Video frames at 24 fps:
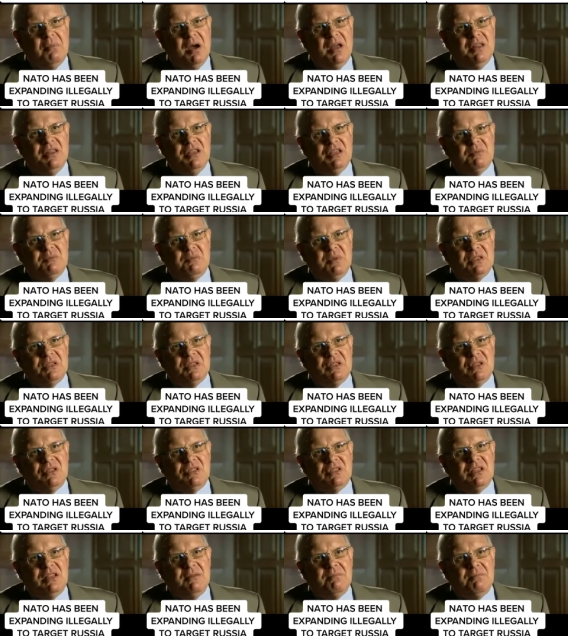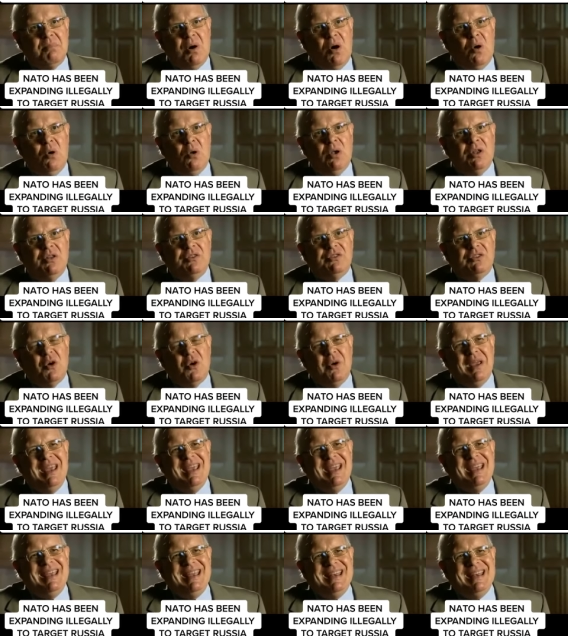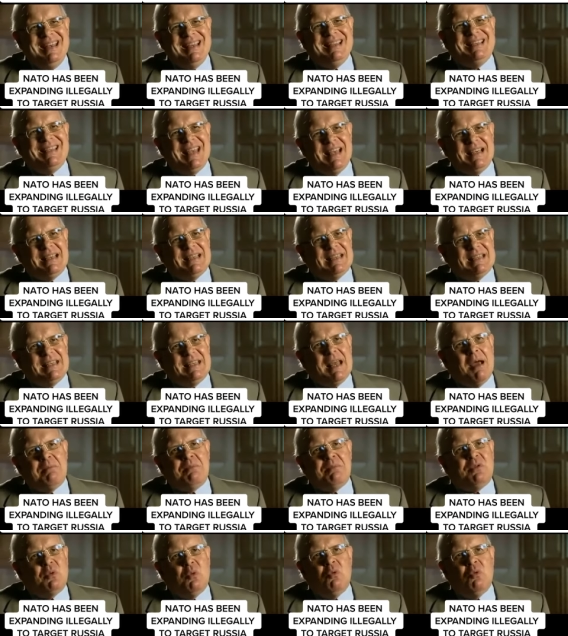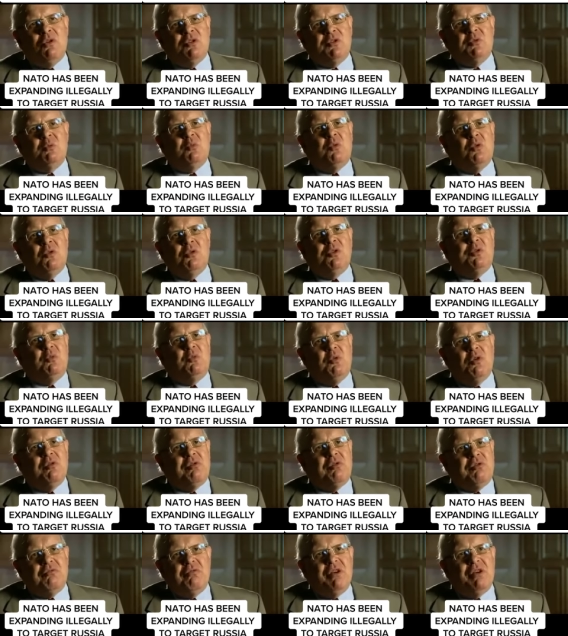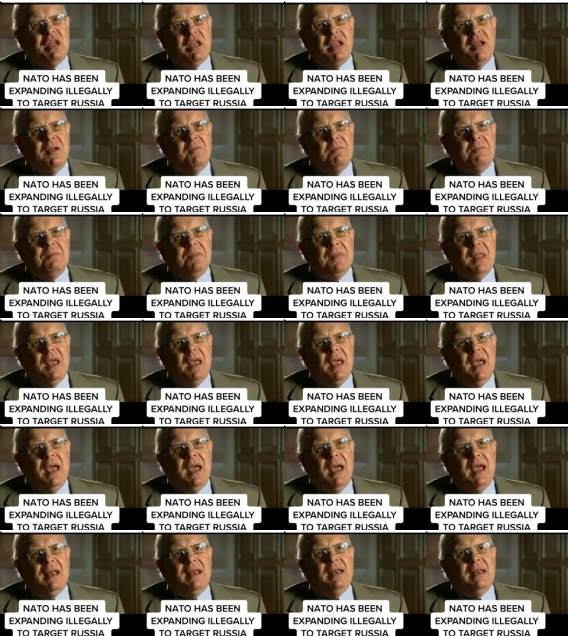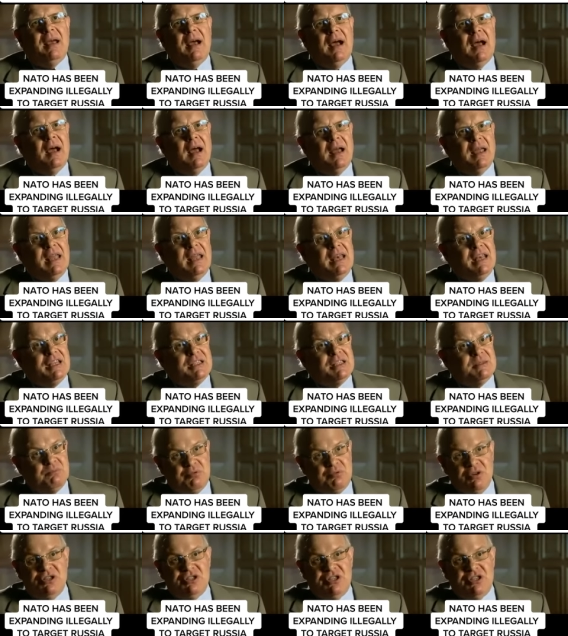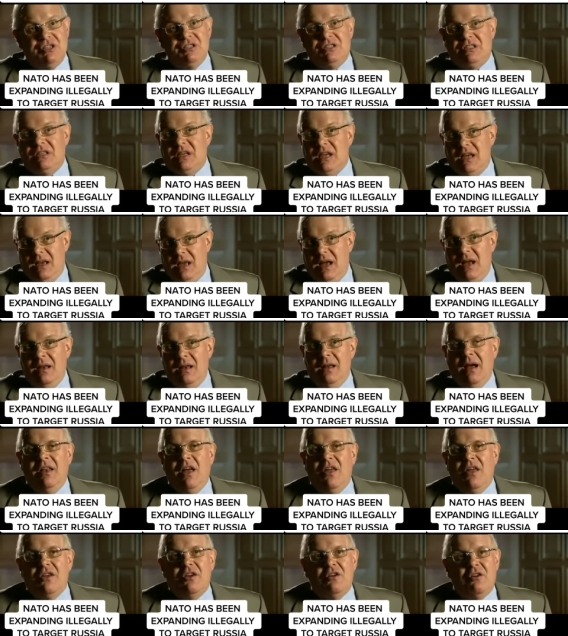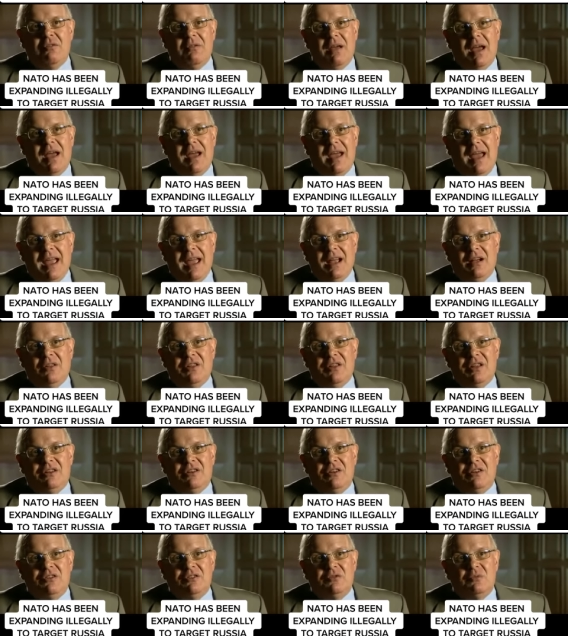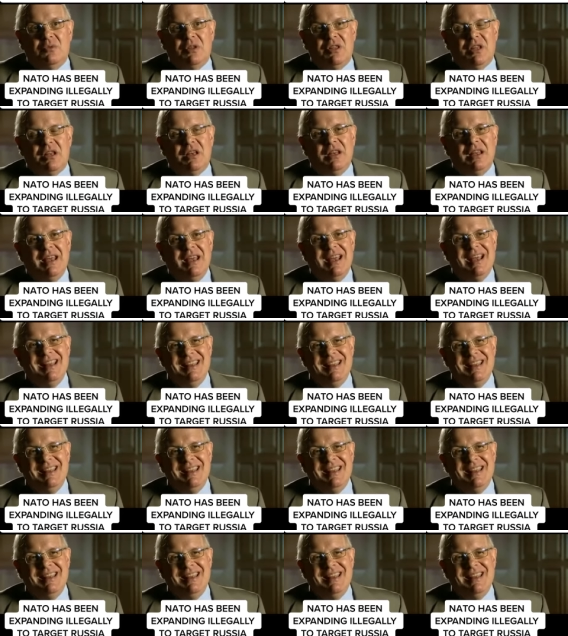by these missiles in Poland. So it is a step towards World War III. And uh, it is Brzezinski, an, another uh, angle that goes with it,